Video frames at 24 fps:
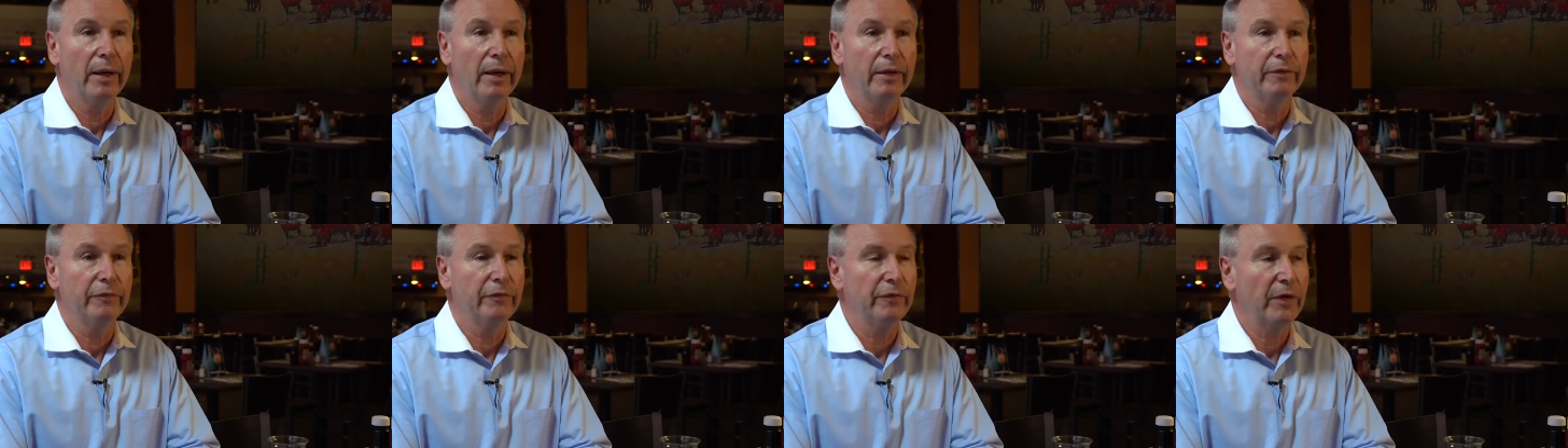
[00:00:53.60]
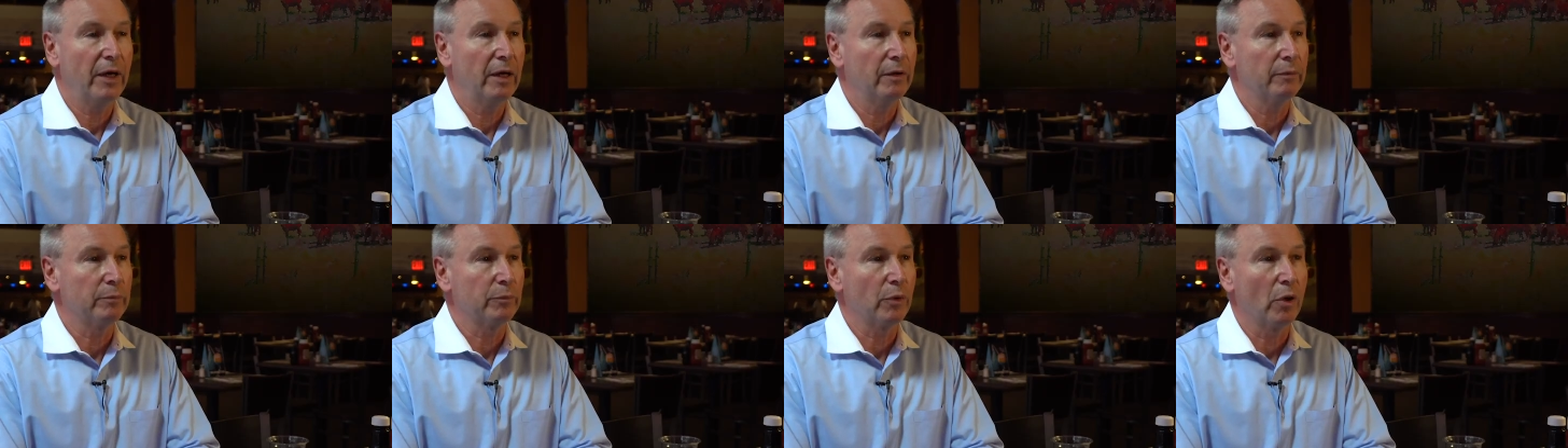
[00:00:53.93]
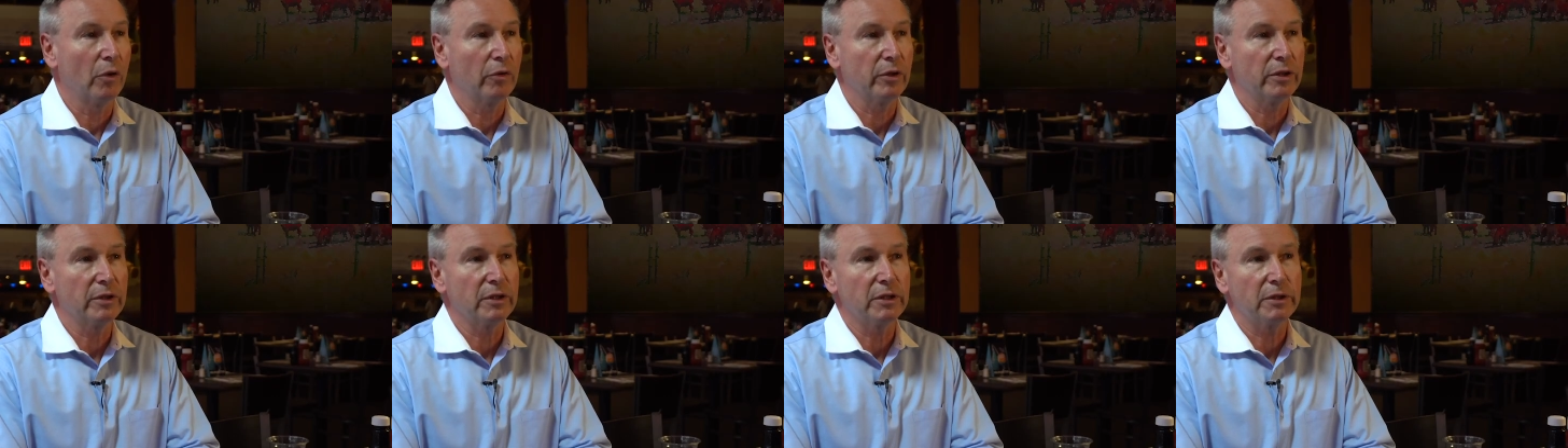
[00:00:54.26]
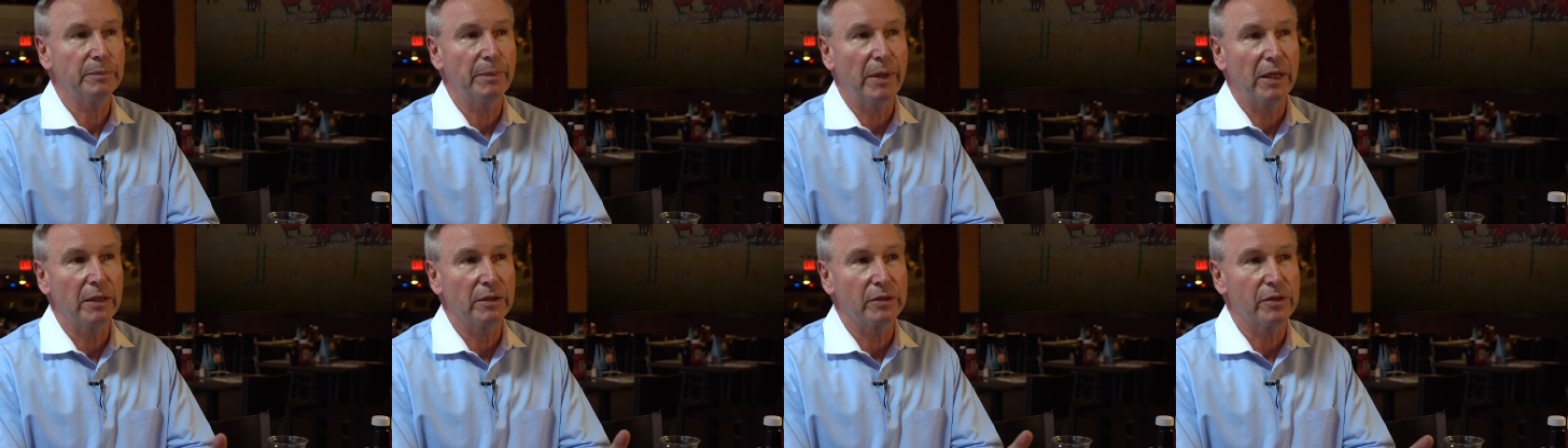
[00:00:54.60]
I found broken
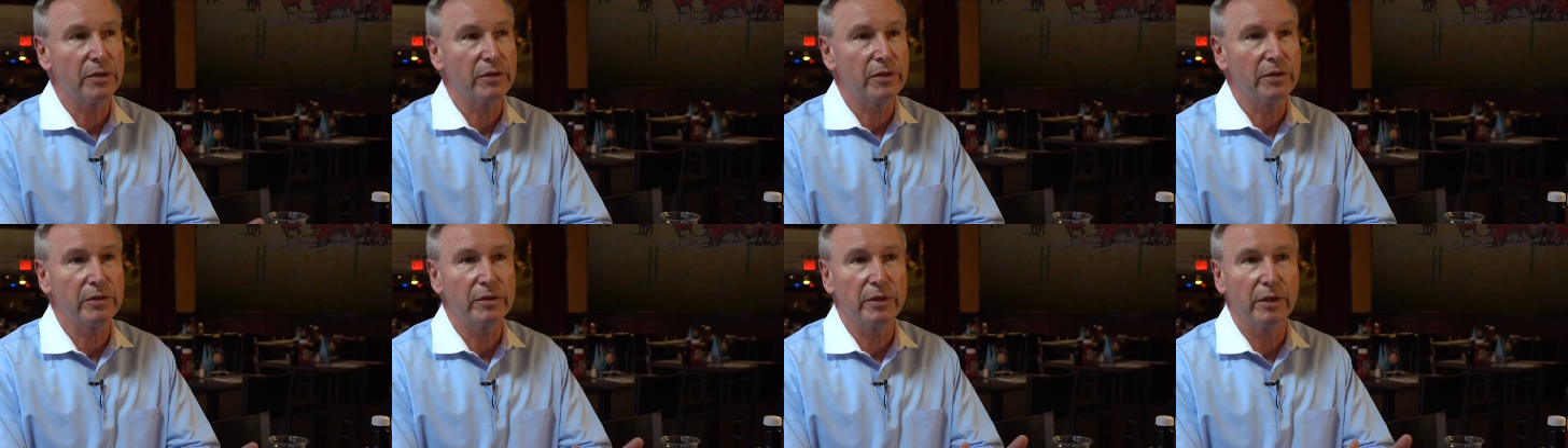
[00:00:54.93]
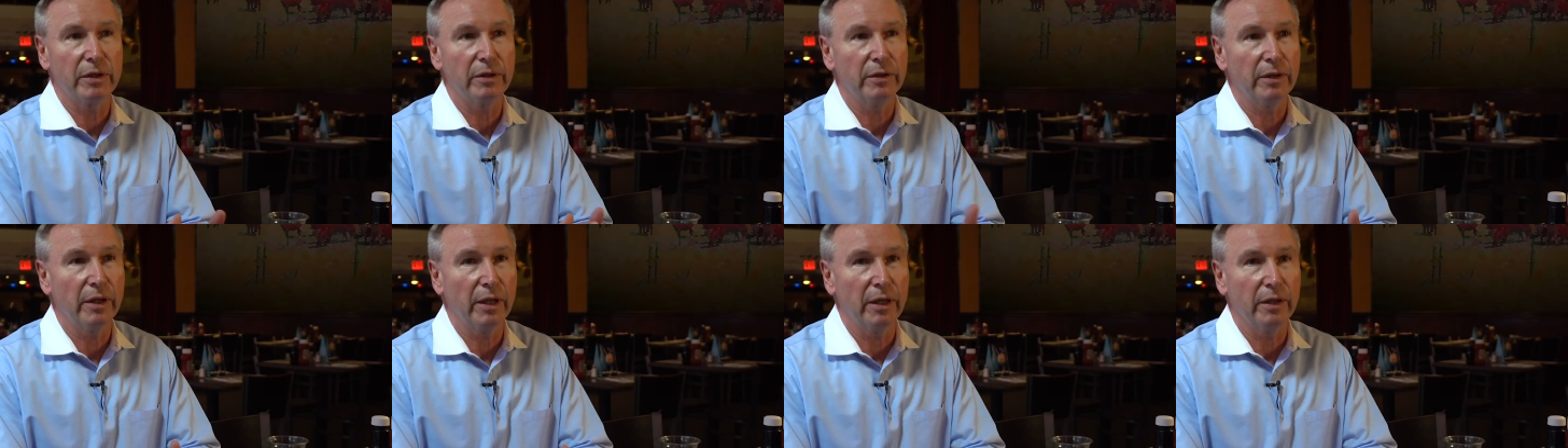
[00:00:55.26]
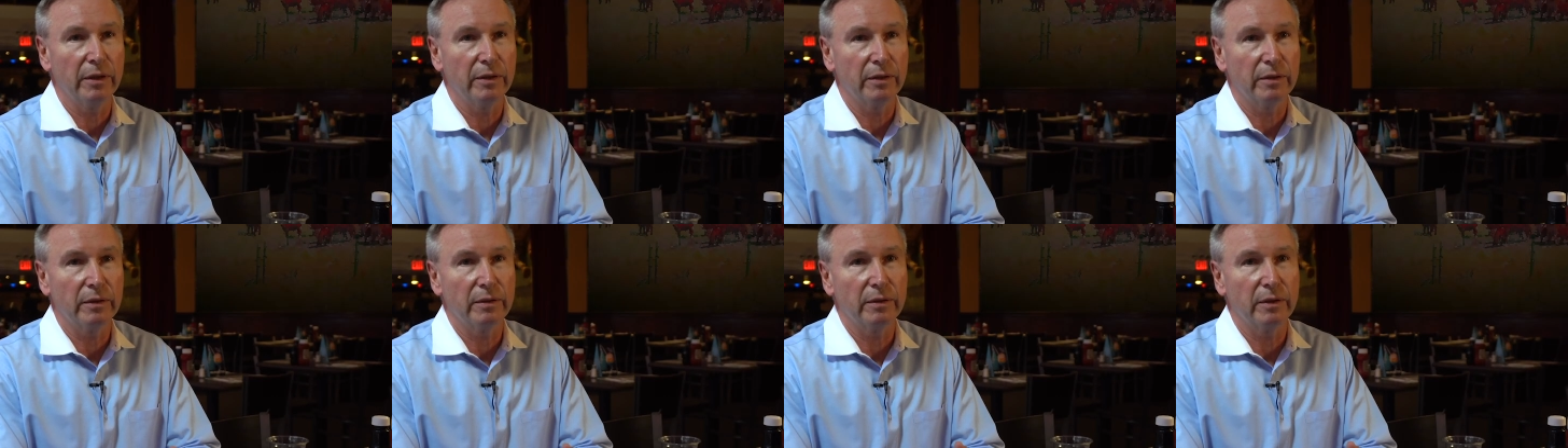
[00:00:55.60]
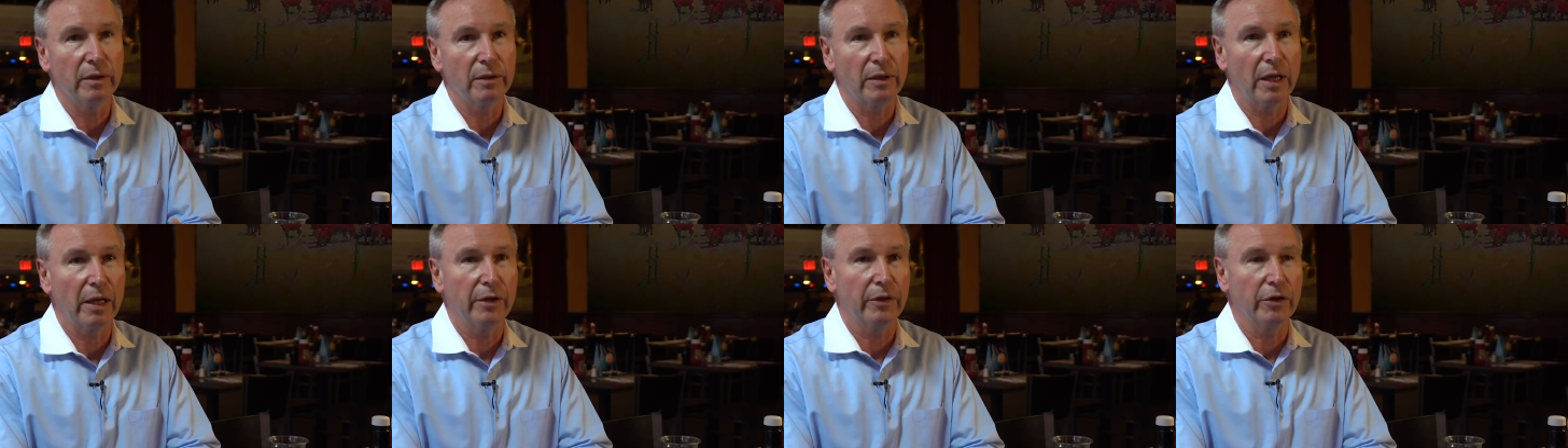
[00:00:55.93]
dispensers in
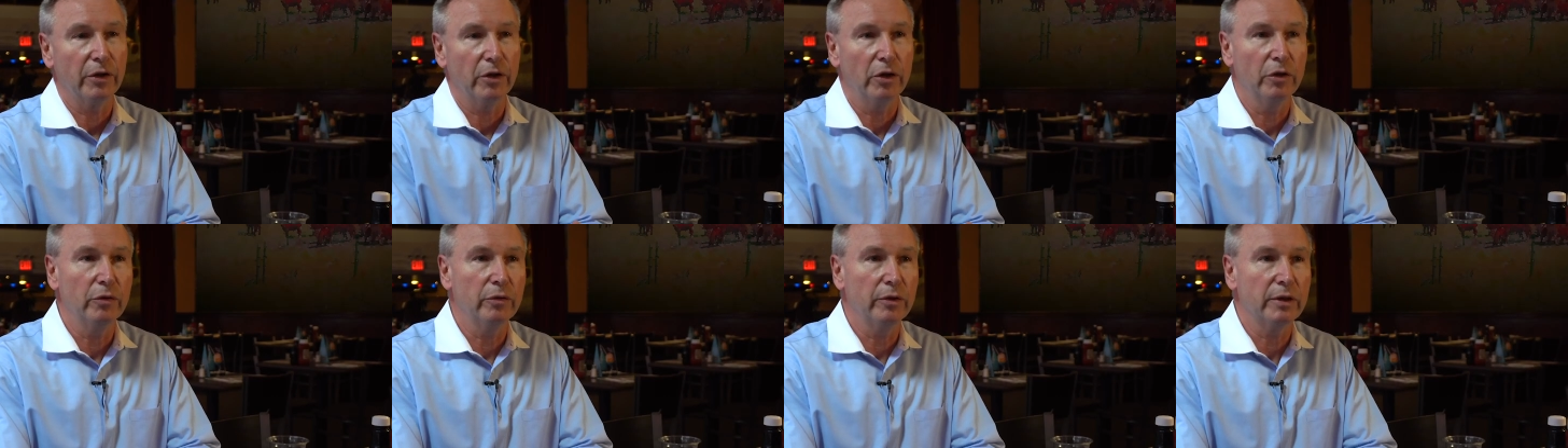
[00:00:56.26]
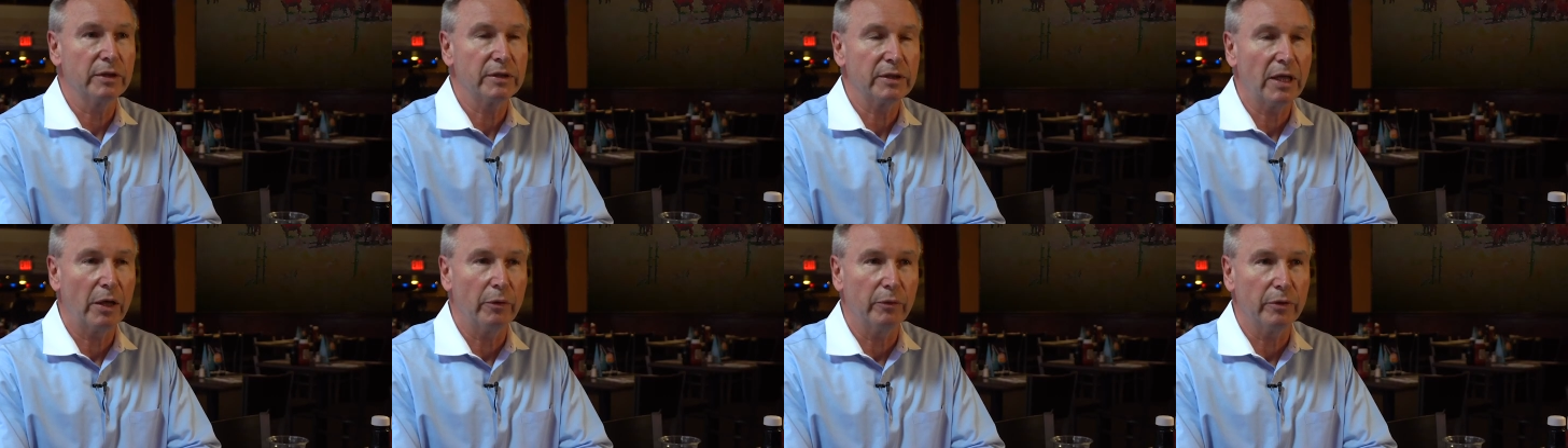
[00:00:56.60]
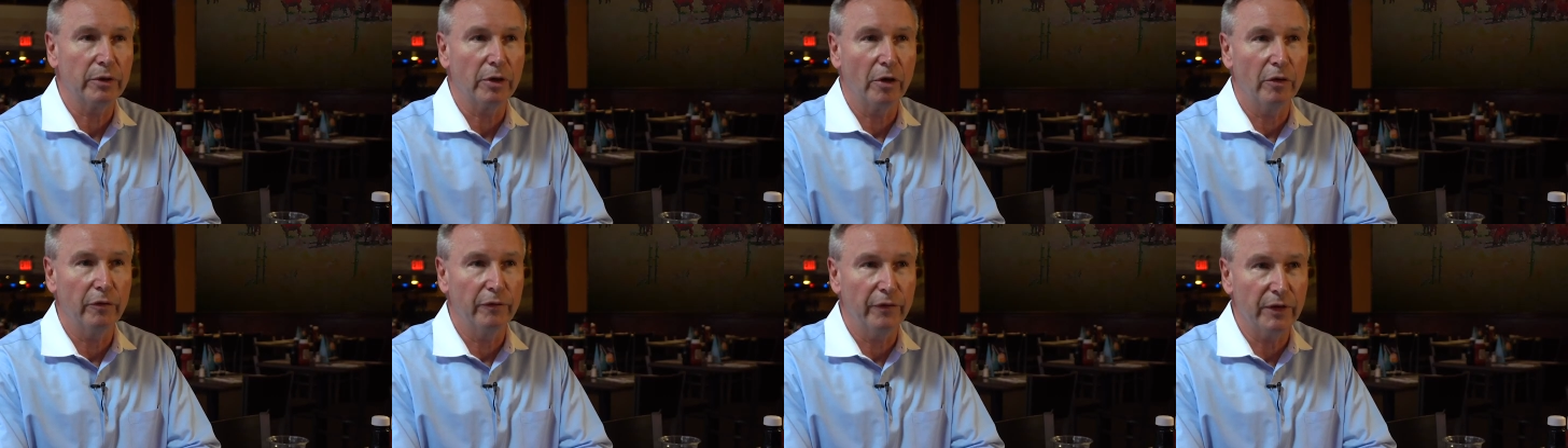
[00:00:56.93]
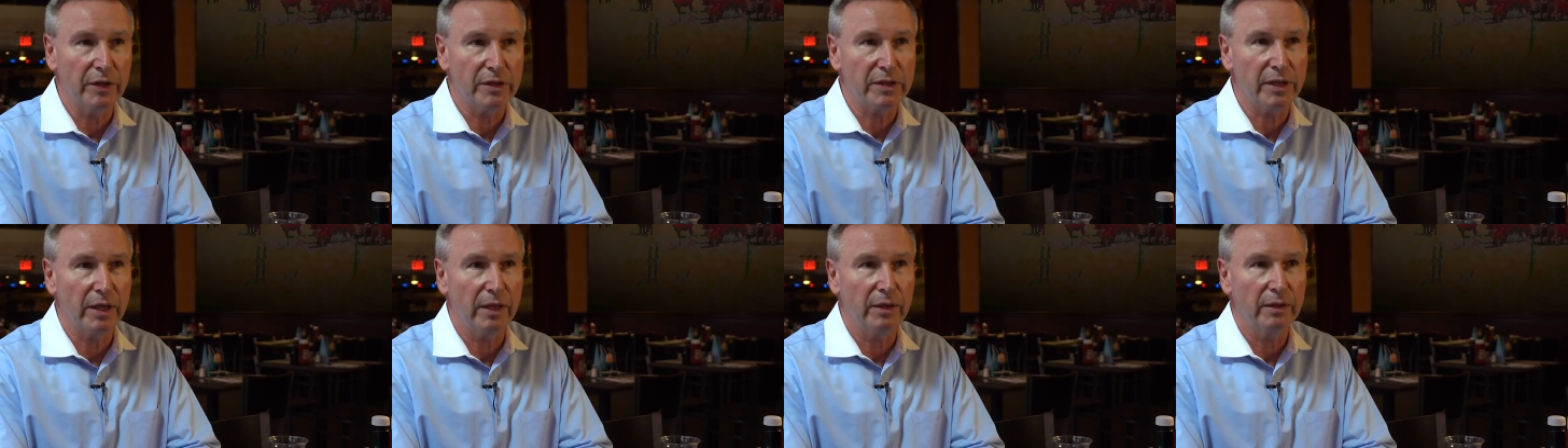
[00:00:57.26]
a lot of the units I would go
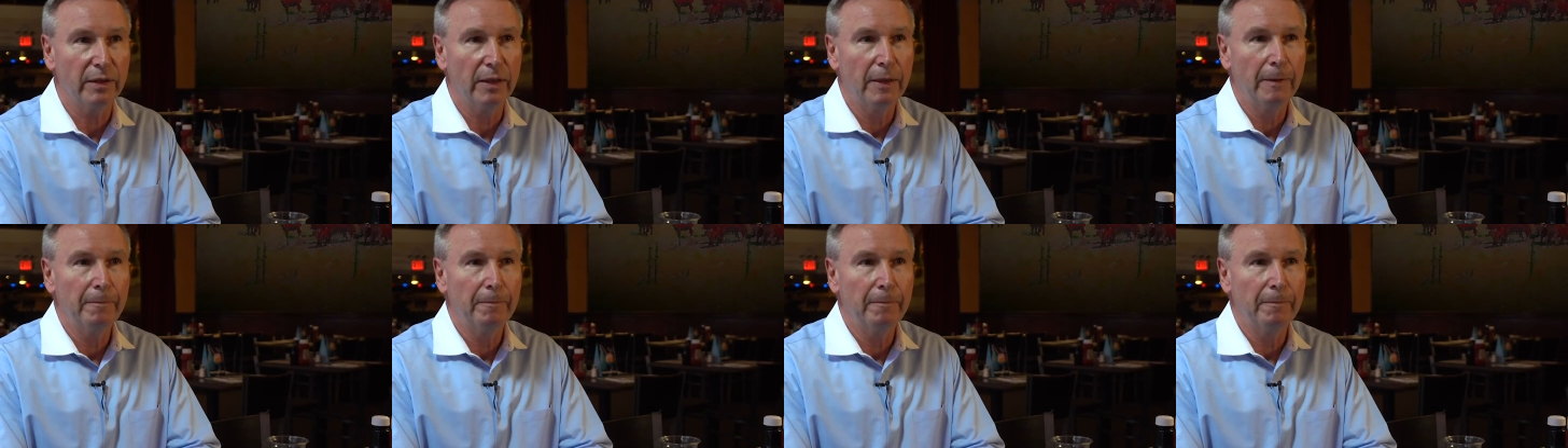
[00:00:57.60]
visit.